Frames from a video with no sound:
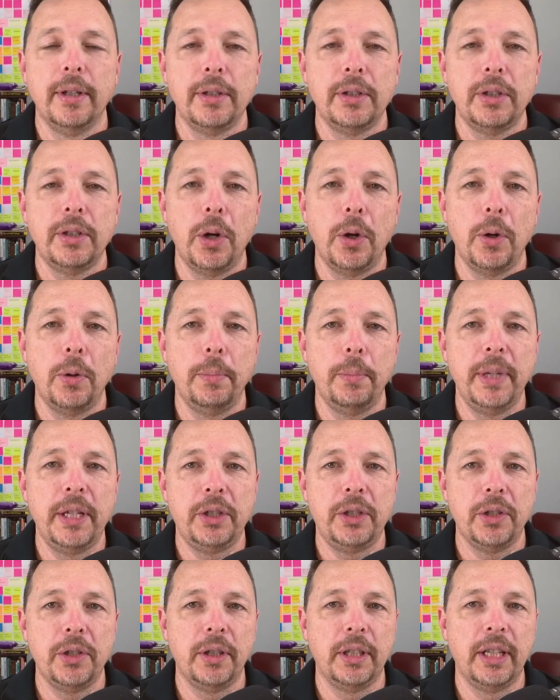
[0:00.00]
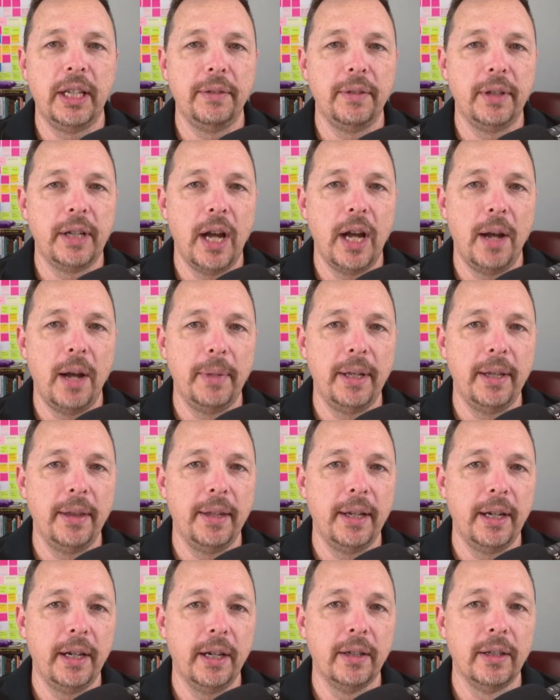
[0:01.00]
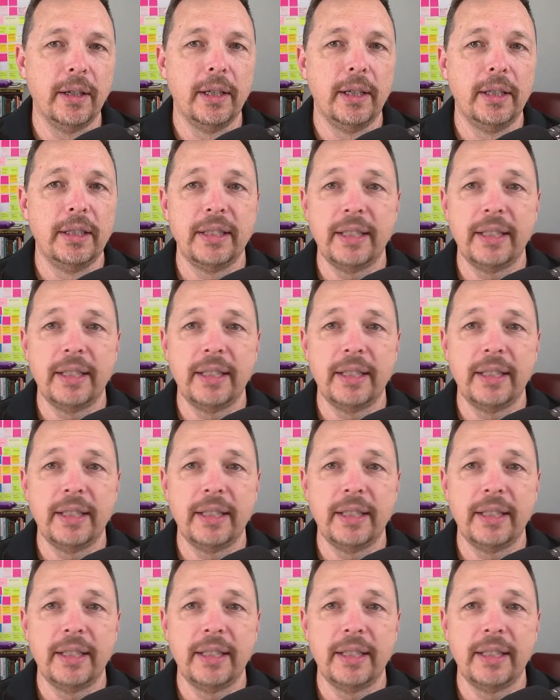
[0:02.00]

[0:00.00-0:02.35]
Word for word: so be sure and leave a comment there.